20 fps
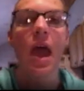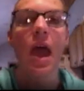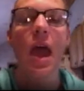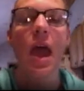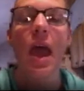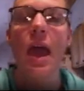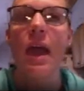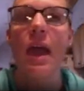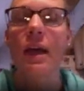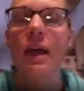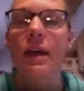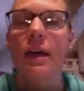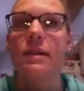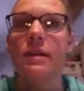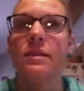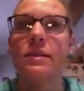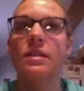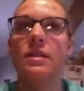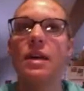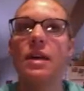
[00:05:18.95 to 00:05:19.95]

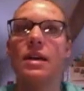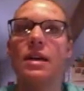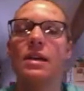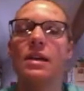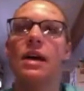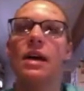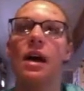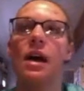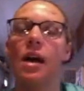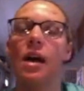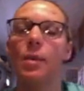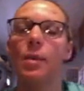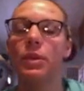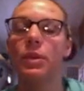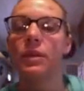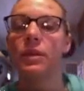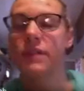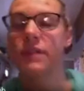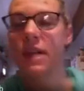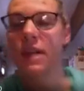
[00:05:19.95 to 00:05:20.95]
And then a couple
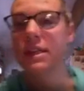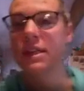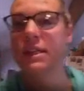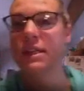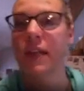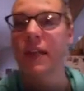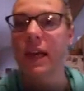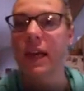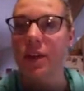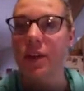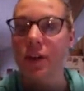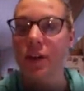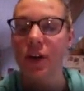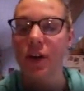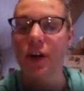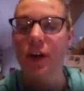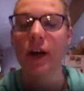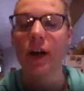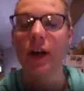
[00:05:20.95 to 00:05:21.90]
of days later,